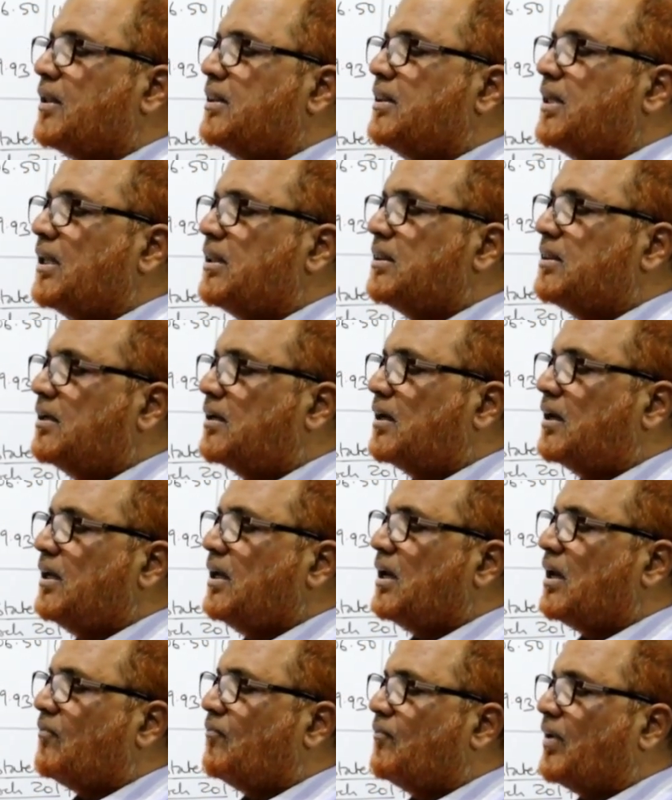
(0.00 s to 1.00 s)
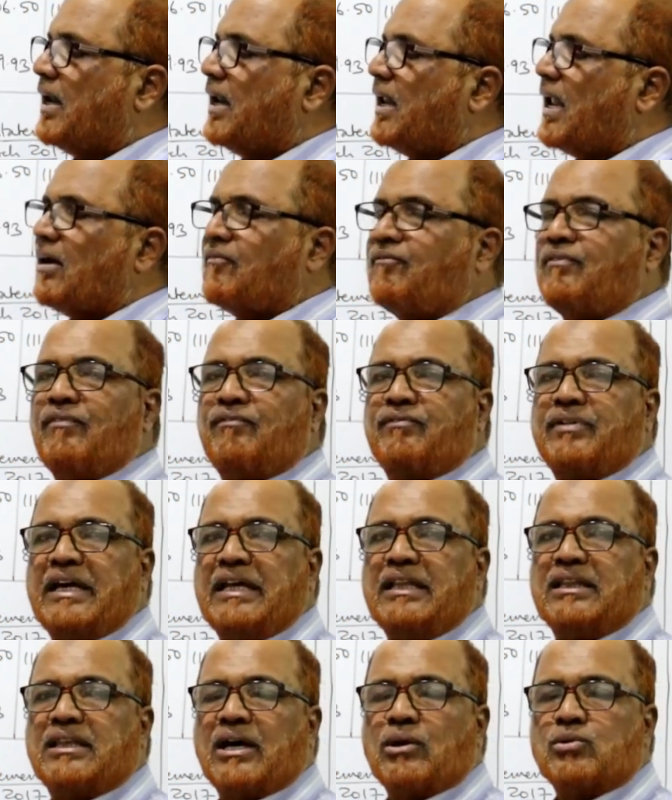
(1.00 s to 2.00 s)
Then third year 1
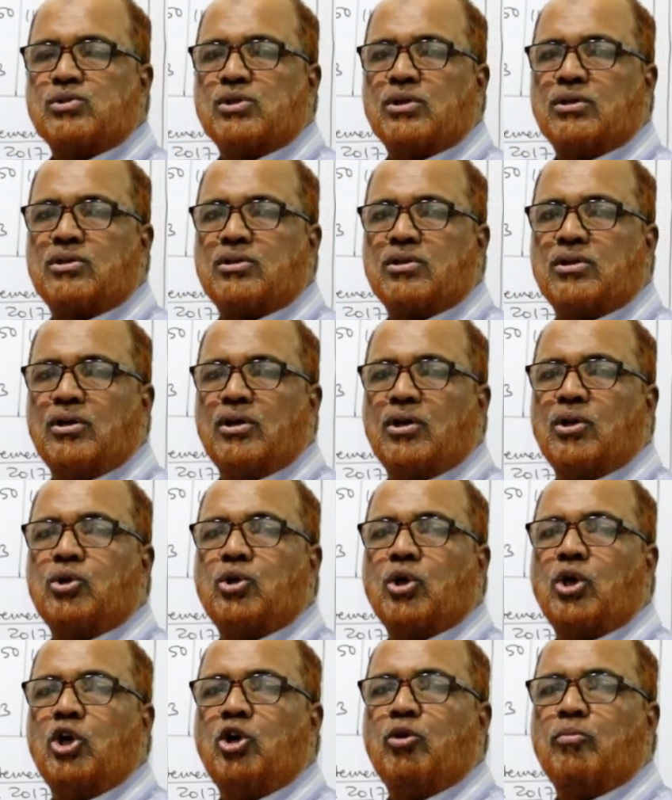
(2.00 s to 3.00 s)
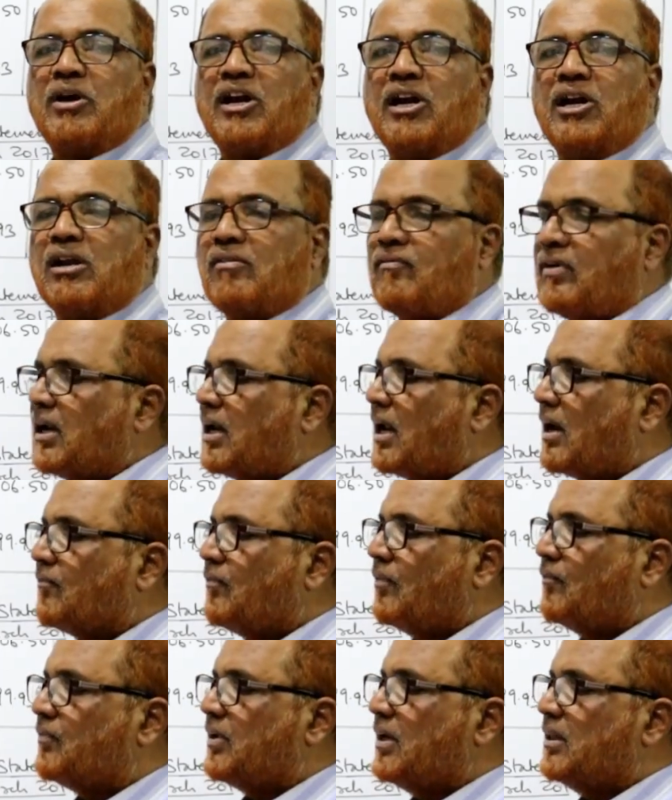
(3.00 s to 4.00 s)
15000. So numerator 1
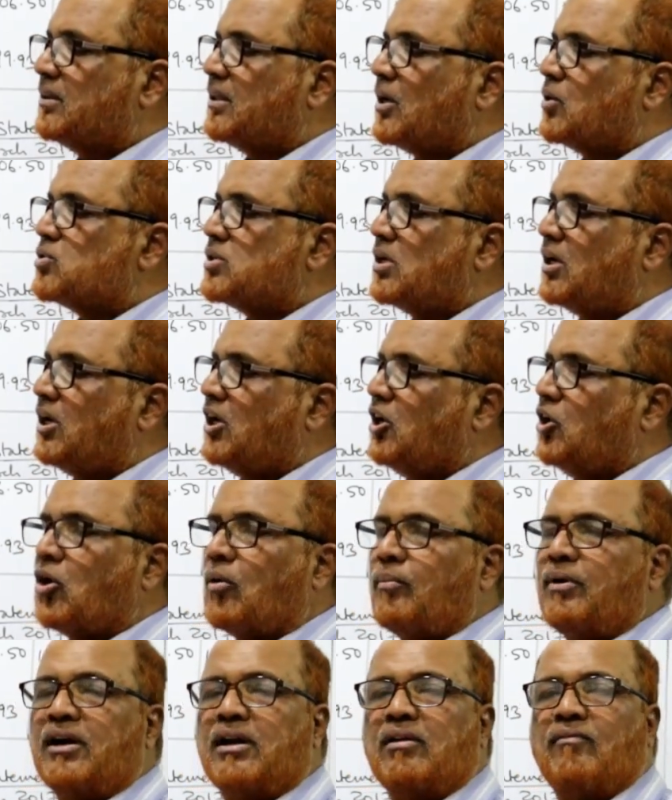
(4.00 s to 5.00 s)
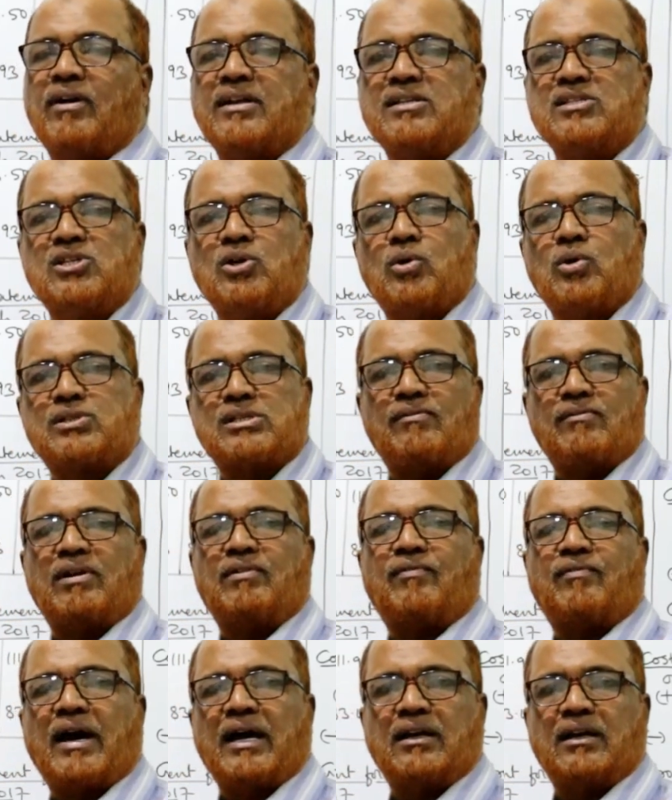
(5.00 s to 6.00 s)
15000, denominator
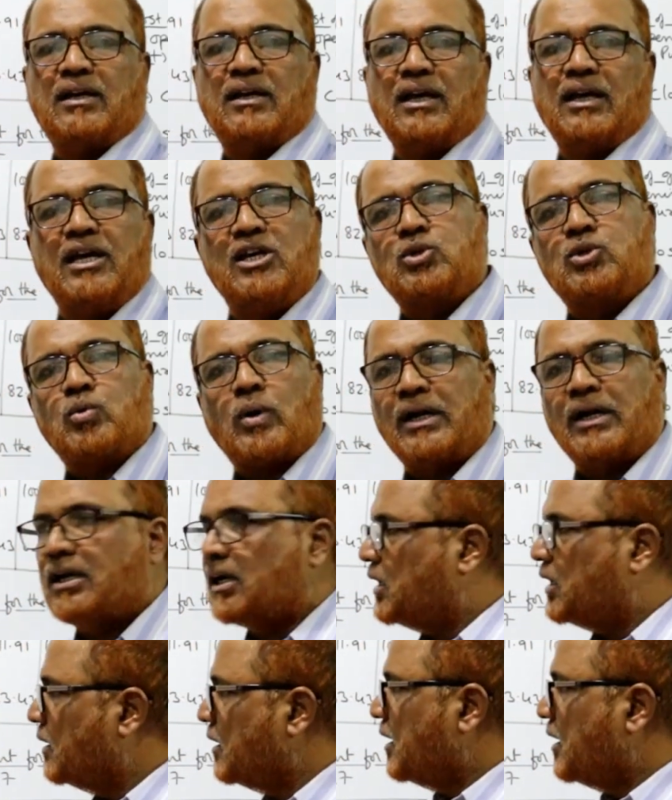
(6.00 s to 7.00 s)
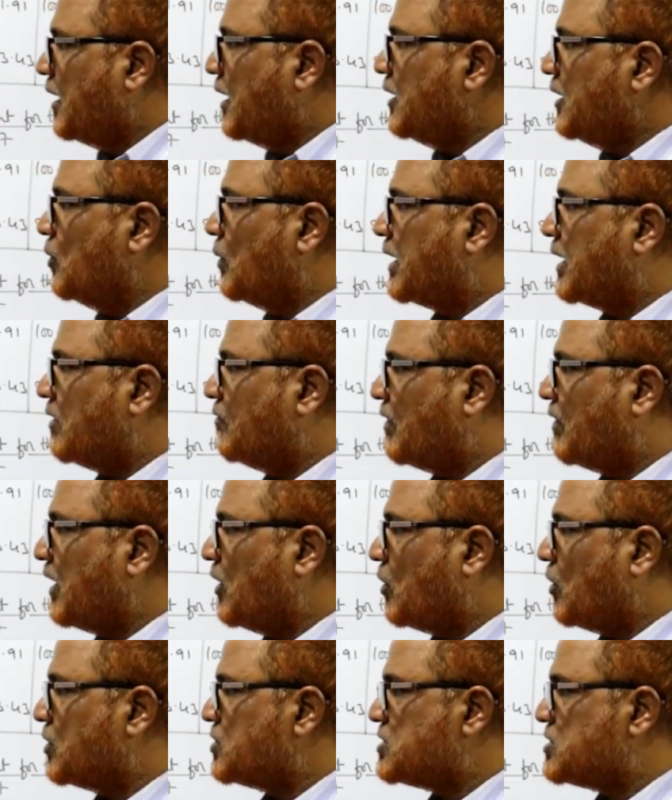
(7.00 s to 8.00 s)
107,500 into 100 you will get
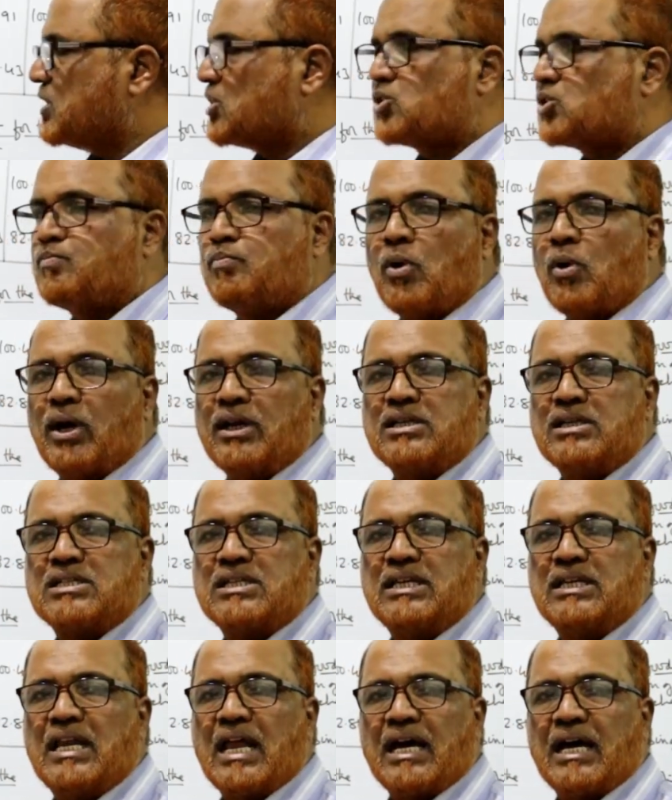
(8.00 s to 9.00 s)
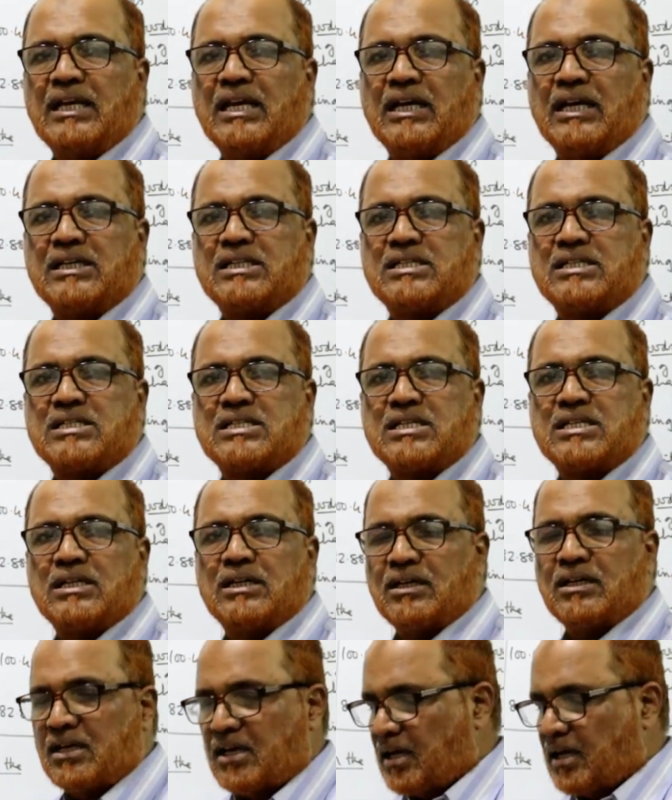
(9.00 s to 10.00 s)
106.98.